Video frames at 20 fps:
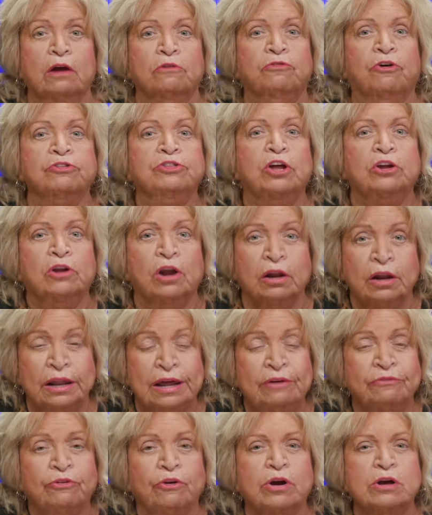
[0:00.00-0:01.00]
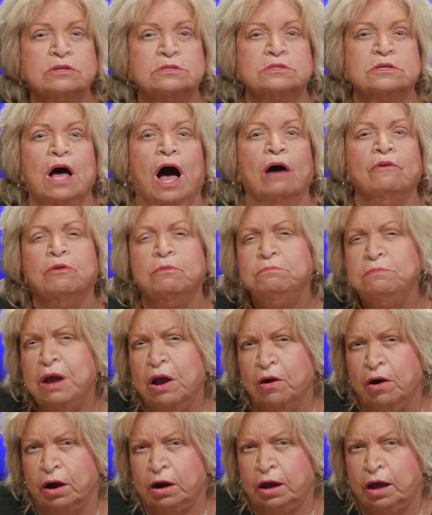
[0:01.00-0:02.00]
for the deliverance of
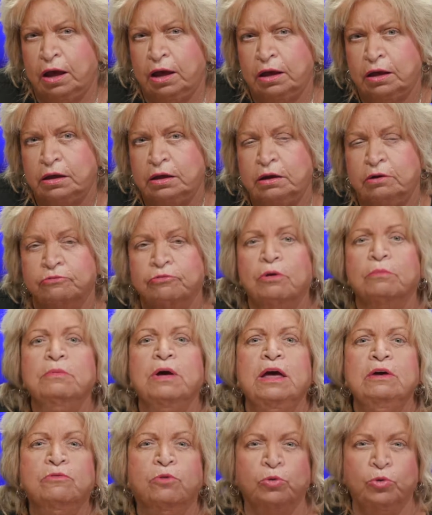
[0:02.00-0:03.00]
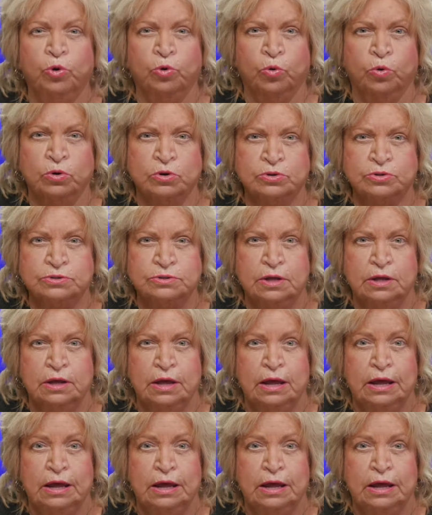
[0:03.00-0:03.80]
America from evildoers.